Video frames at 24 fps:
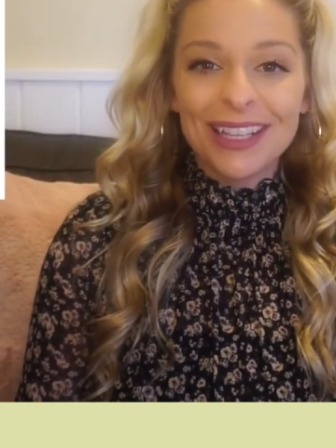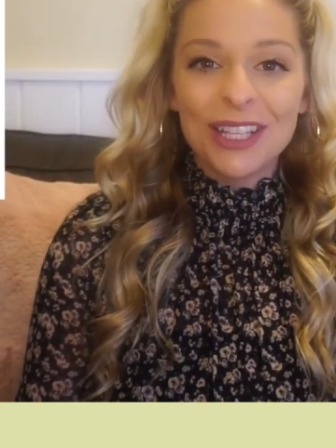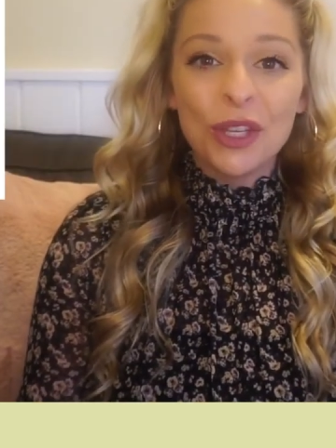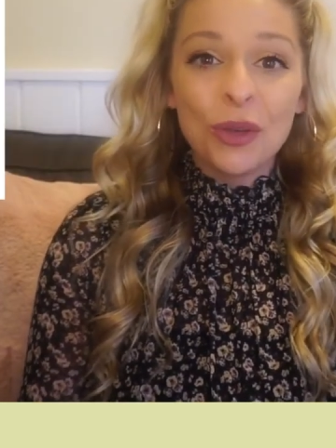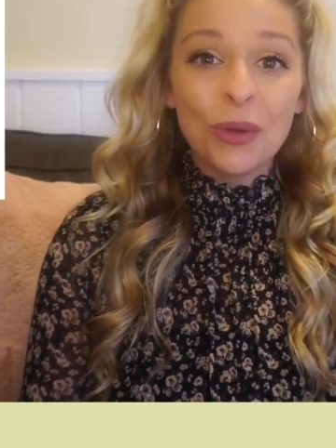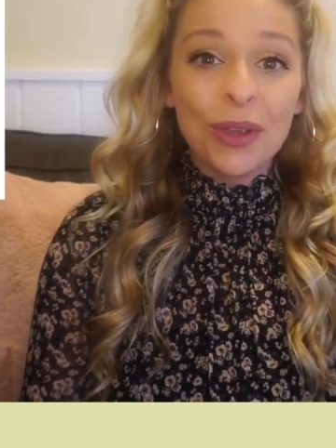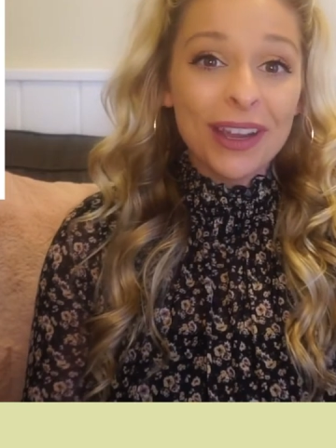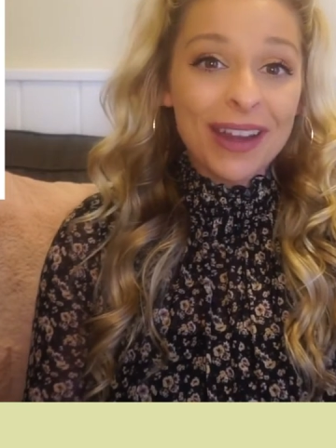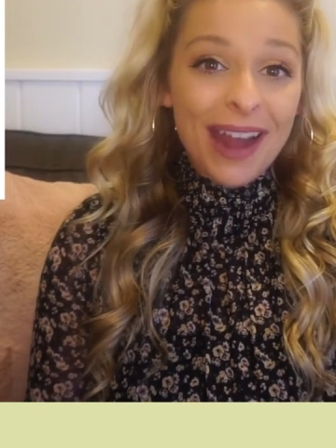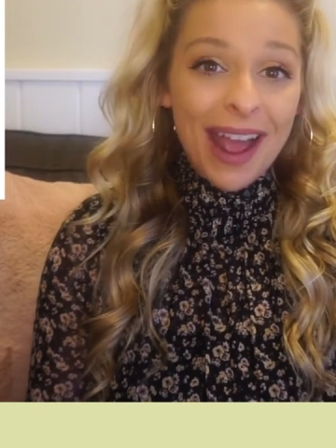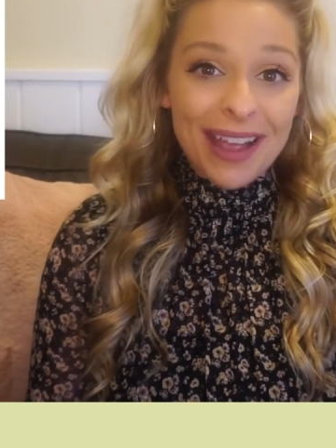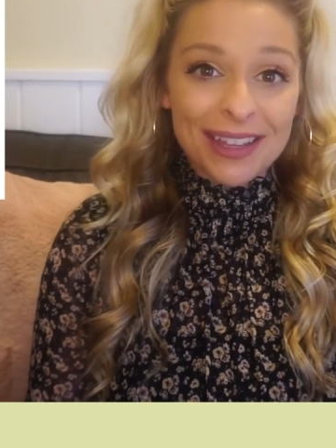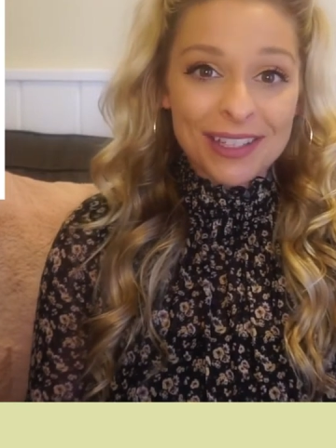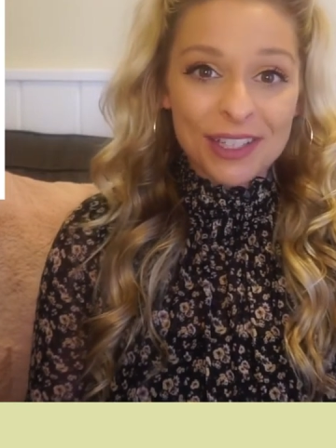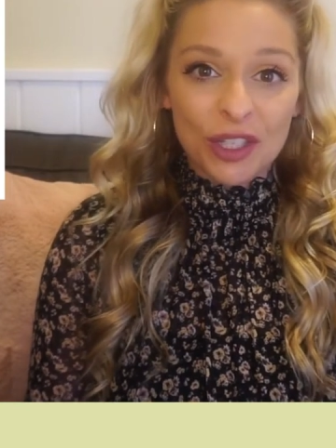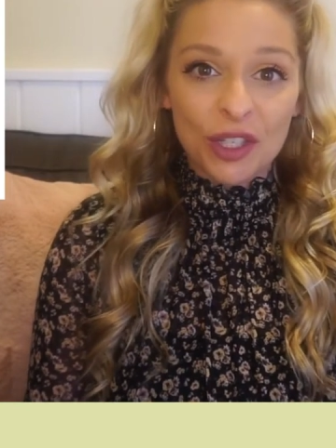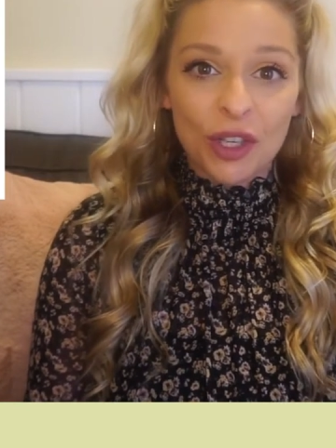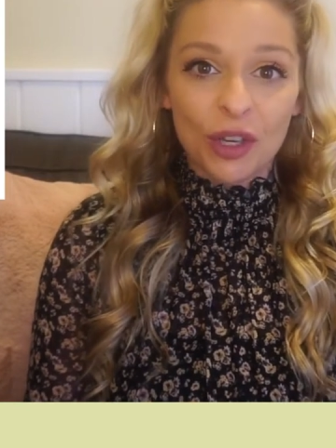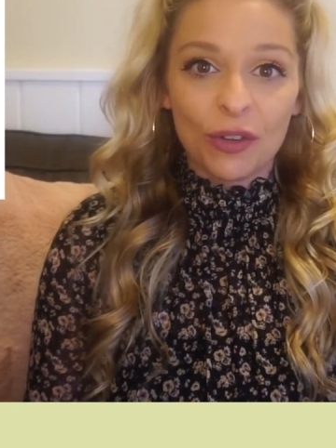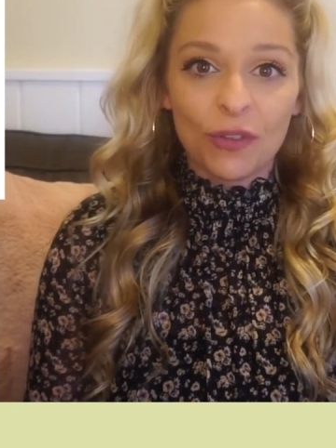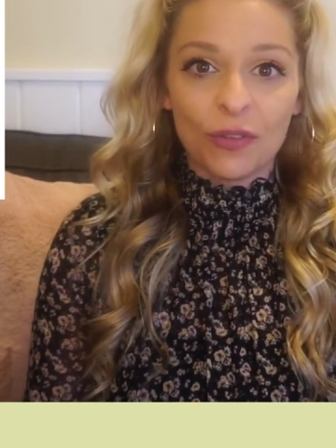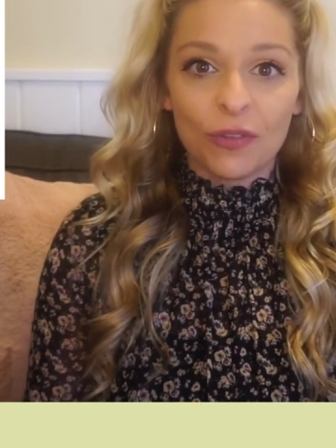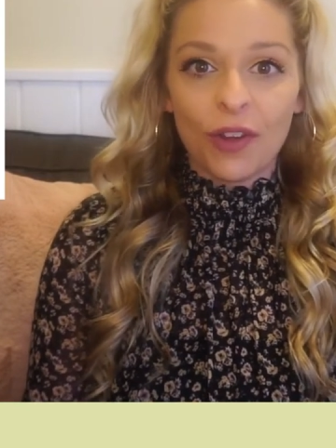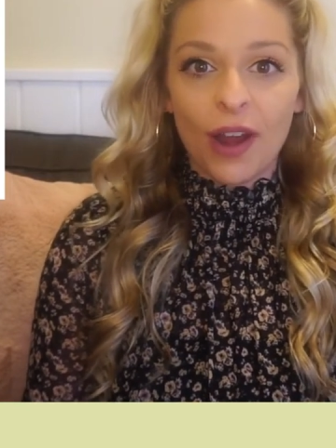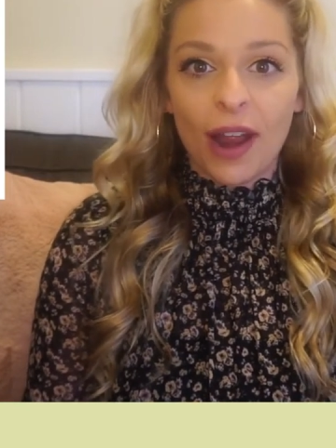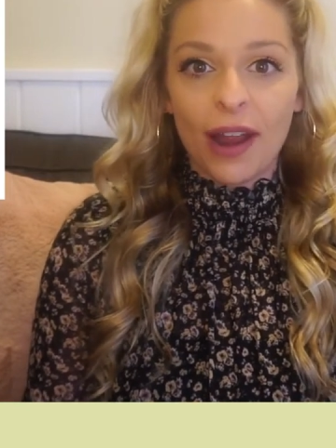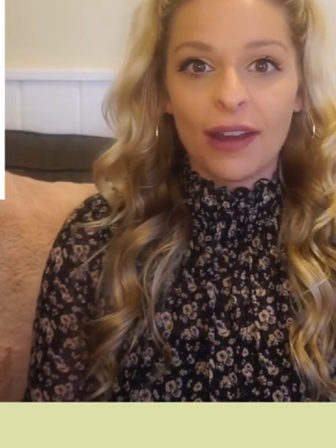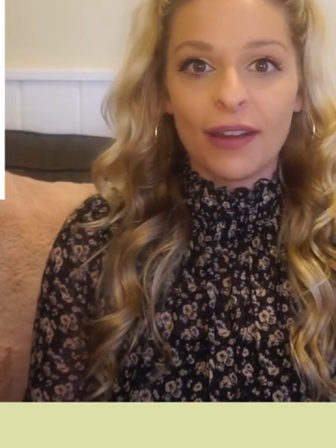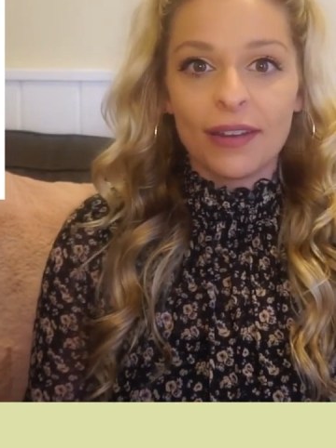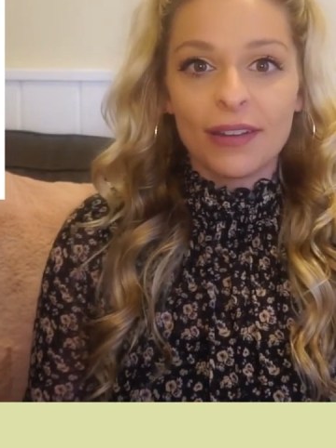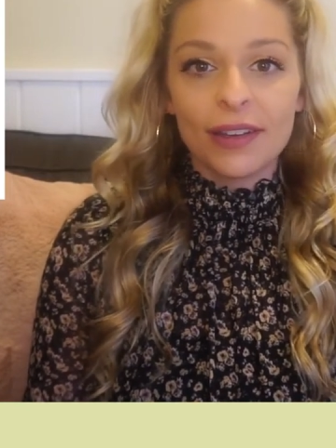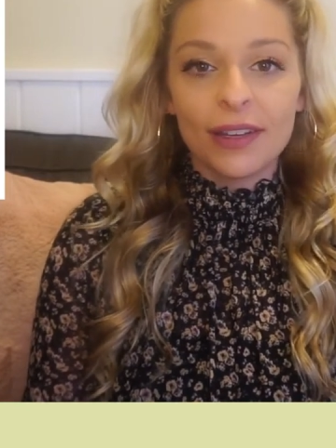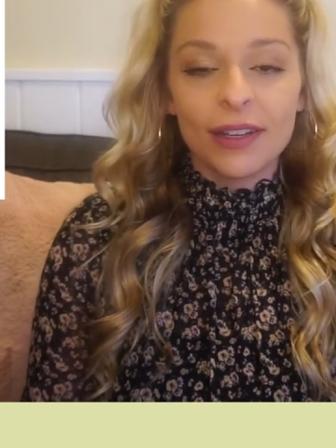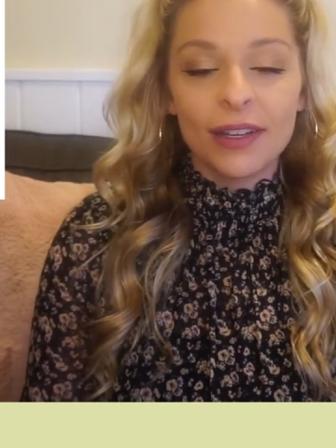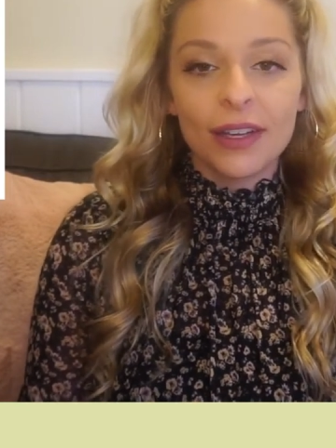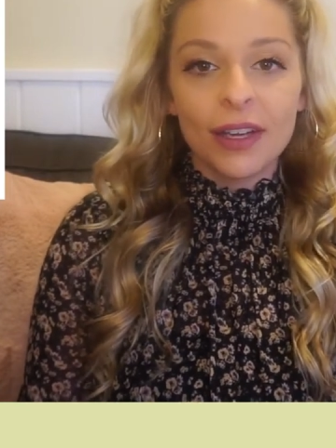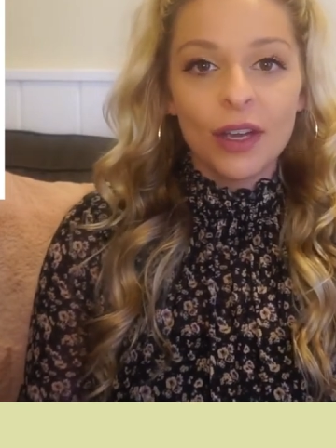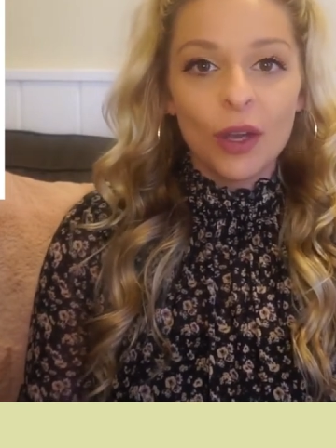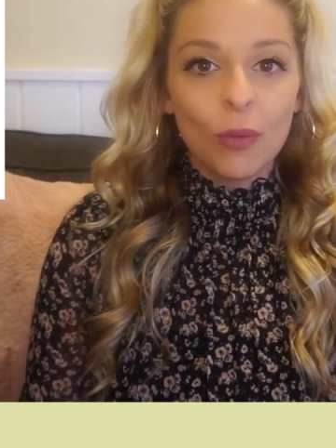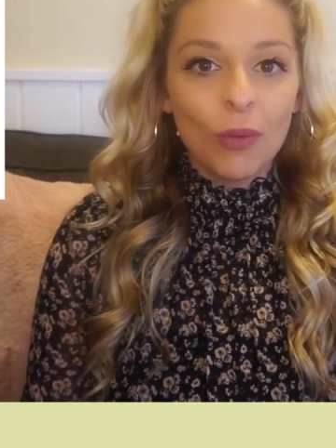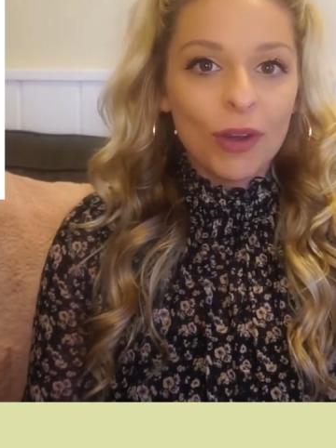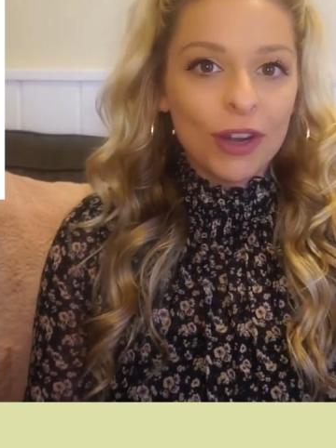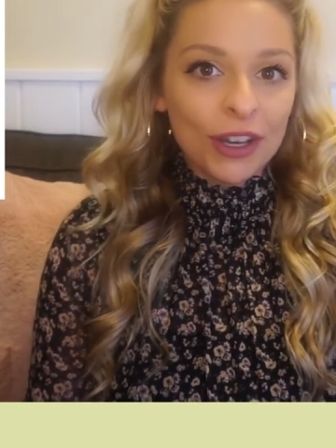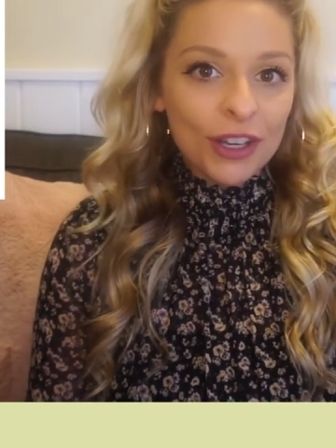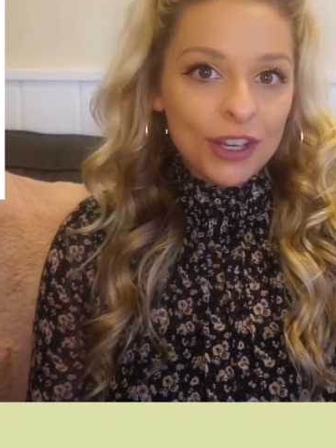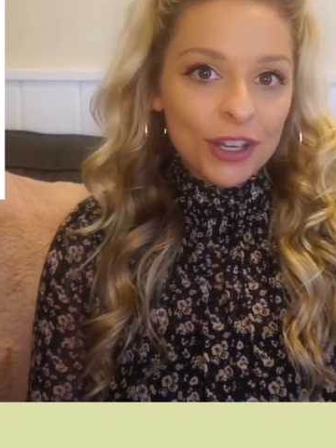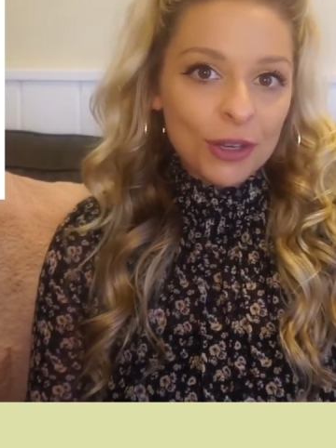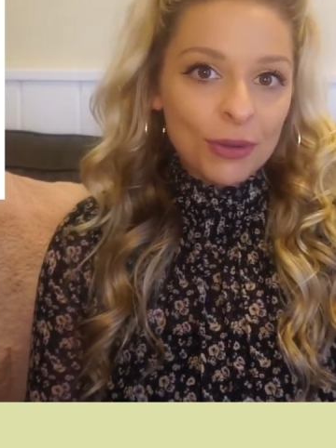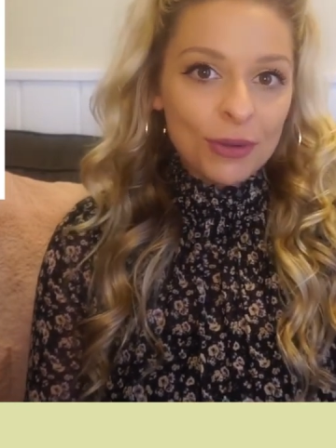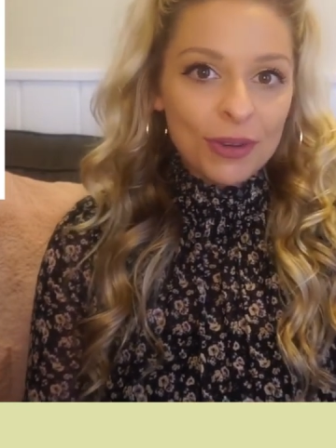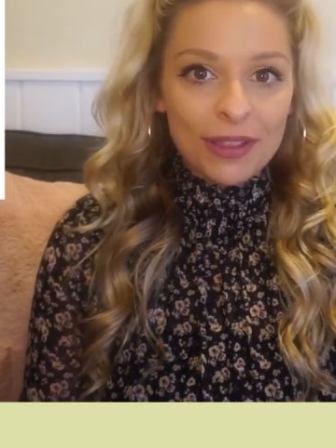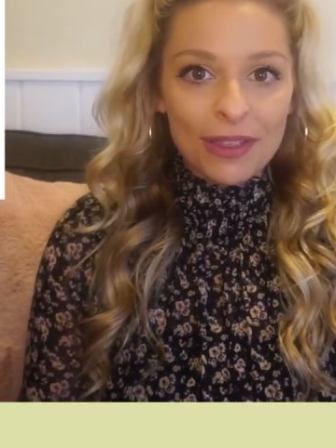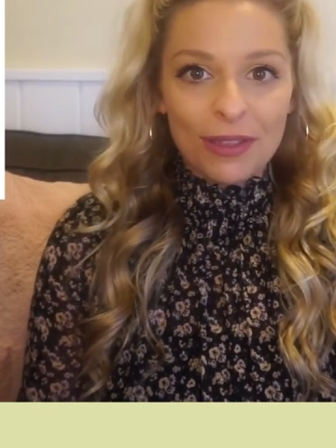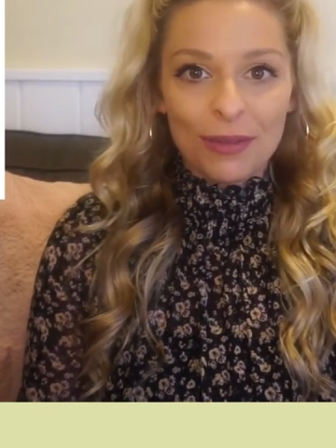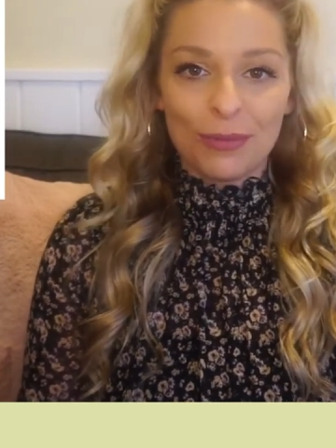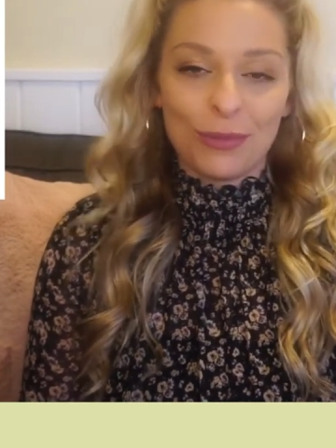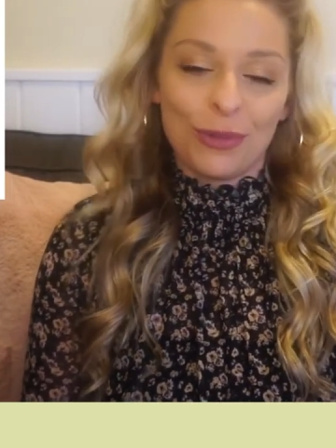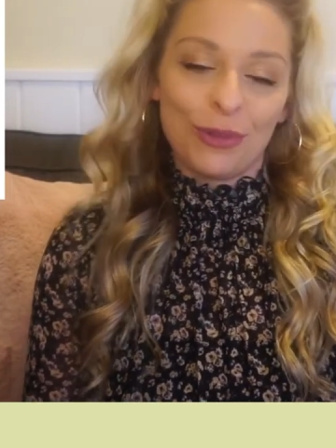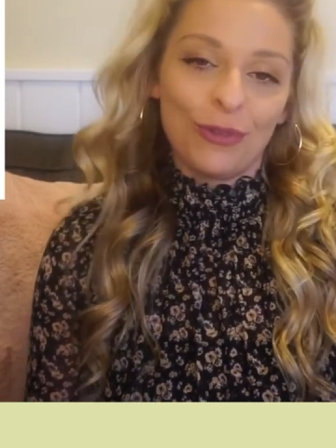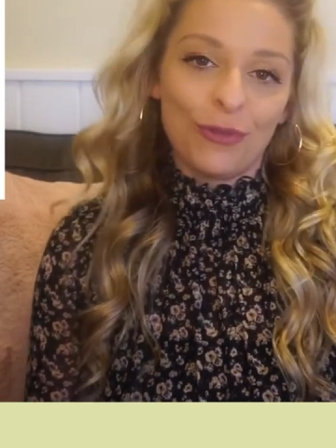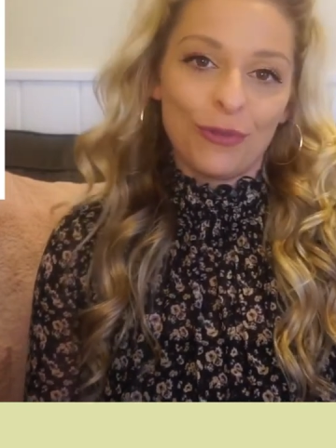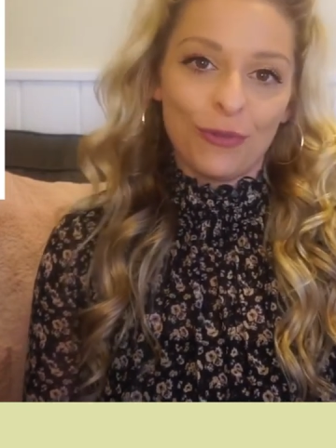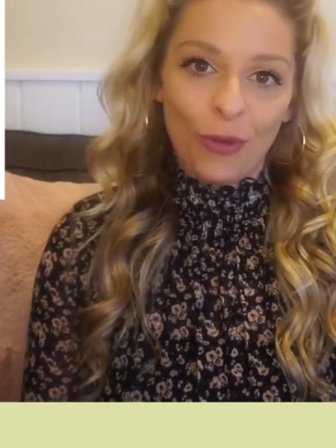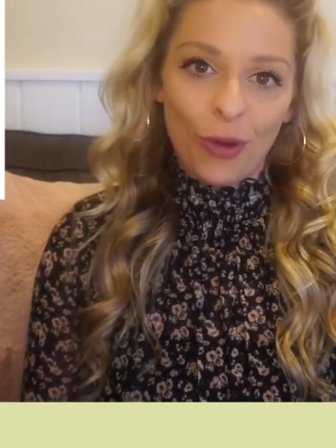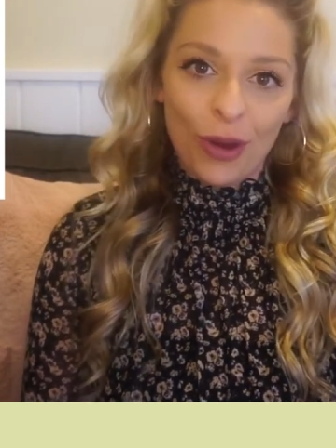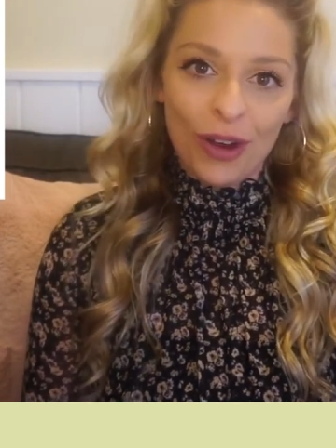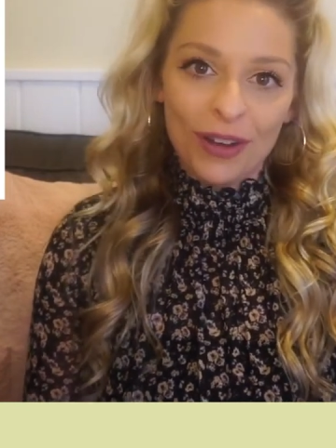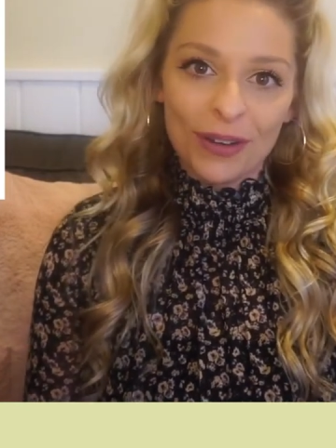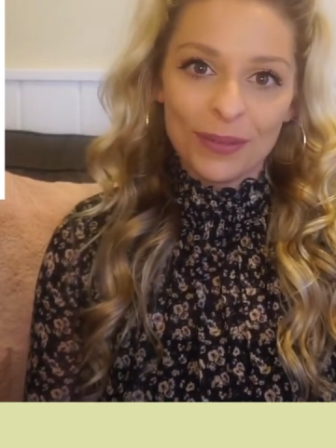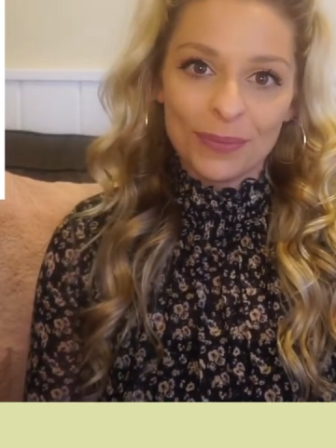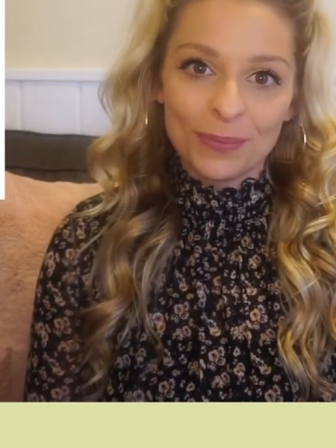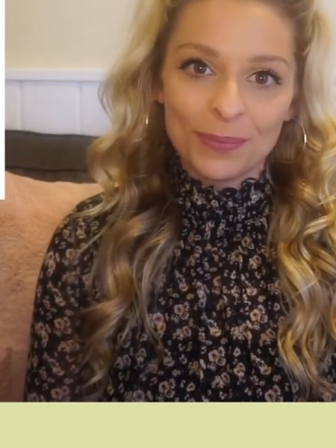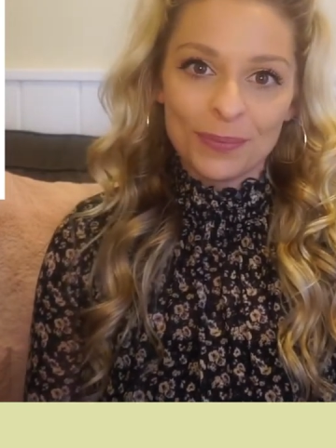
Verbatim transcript: you could ask your friend, What are you in the mood for?